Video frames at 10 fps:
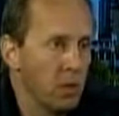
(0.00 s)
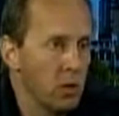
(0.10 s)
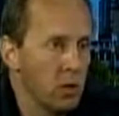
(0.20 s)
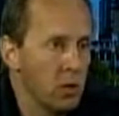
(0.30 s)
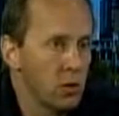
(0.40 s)

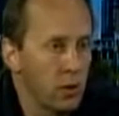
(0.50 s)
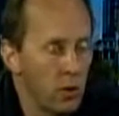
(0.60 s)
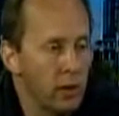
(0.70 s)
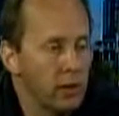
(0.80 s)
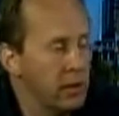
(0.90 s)

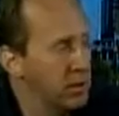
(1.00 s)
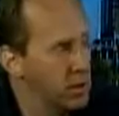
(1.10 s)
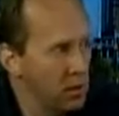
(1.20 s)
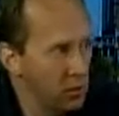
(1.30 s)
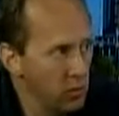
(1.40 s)
certain
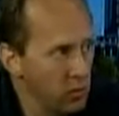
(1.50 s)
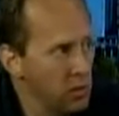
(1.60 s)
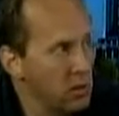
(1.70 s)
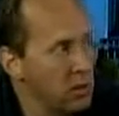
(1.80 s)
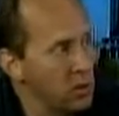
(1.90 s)

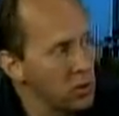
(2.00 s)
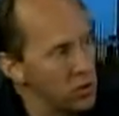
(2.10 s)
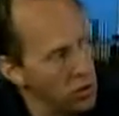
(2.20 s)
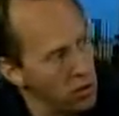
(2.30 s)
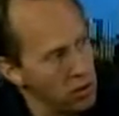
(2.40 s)
constituencies and
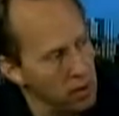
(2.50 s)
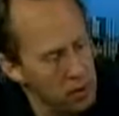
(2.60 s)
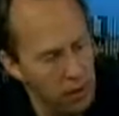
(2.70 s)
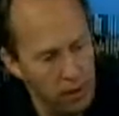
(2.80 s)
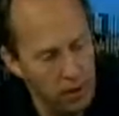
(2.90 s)

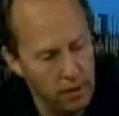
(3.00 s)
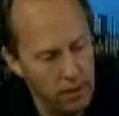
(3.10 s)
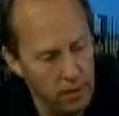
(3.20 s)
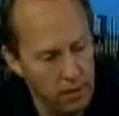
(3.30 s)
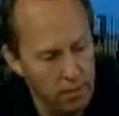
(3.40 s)
certain
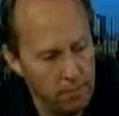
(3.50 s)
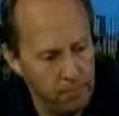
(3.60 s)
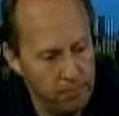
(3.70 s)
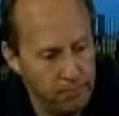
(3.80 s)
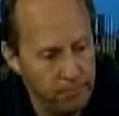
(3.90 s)

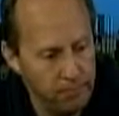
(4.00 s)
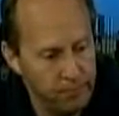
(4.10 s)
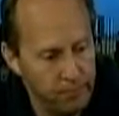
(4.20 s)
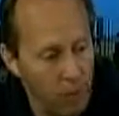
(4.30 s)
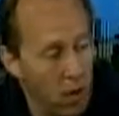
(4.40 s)

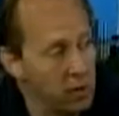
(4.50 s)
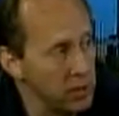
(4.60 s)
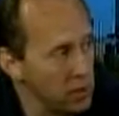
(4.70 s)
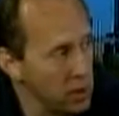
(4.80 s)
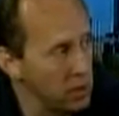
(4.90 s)

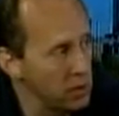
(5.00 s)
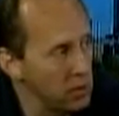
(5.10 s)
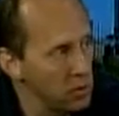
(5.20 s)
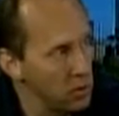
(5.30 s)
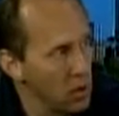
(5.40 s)

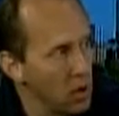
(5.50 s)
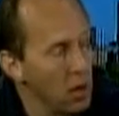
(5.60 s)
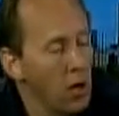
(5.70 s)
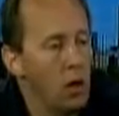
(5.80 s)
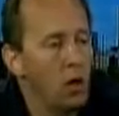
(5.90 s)
politicians
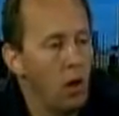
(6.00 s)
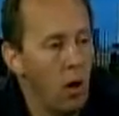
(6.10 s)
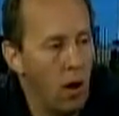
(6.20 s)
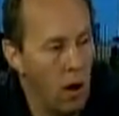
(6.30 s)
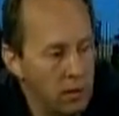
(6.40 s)

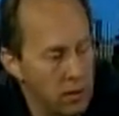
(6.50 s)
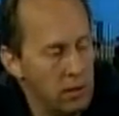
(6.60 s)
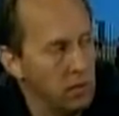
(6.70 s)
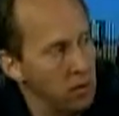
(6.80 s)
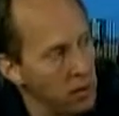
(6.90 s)

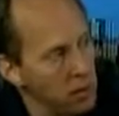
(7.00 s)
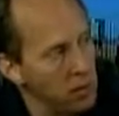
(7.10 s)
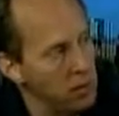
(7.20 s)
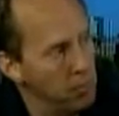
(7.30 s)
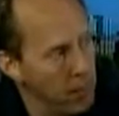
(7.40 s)
constantly
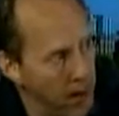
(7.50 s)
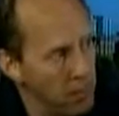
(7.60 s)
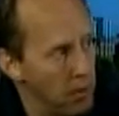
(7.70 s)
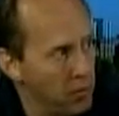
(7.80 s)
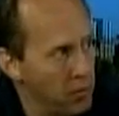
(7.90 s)

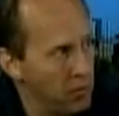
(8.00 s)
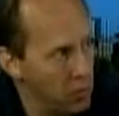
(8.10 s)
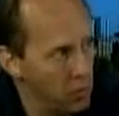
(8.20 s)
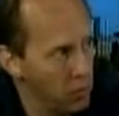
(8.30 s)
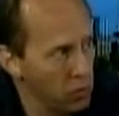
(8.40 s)
bad-mouthing the
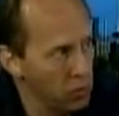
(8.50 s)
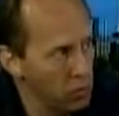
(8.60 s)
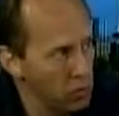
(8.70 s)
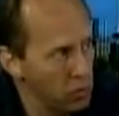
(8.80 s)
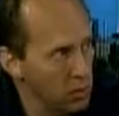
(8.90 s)

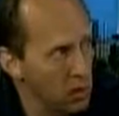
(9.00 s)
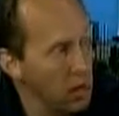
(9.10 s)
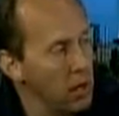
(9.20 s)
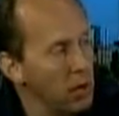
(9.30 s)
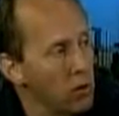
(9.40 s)
schools
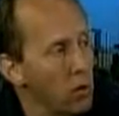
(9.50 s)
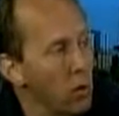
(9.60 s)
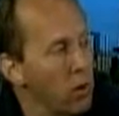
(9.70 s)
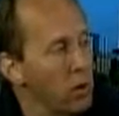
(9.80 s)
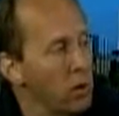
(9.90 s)
in
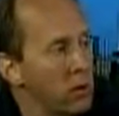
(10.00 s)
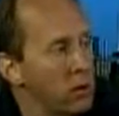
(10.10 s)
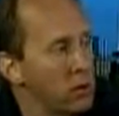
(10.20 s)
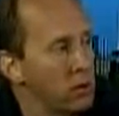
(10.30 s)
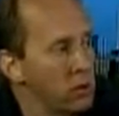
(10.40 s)
order
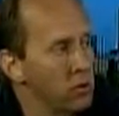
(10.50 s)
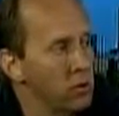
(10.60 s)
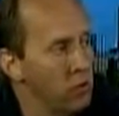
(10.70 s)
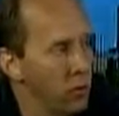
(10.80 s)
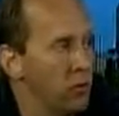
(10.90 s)

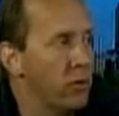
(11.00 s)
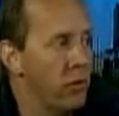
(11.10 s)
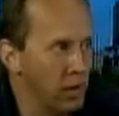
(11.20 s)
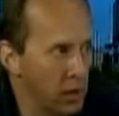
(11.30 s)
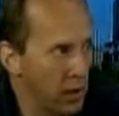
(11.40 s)
to further
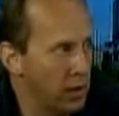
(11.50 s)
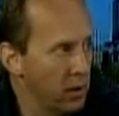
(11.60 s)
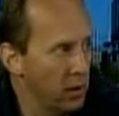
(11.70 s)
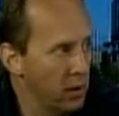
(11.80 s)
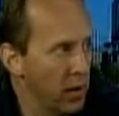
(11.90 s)
their agenda,
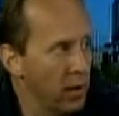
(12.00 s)
right?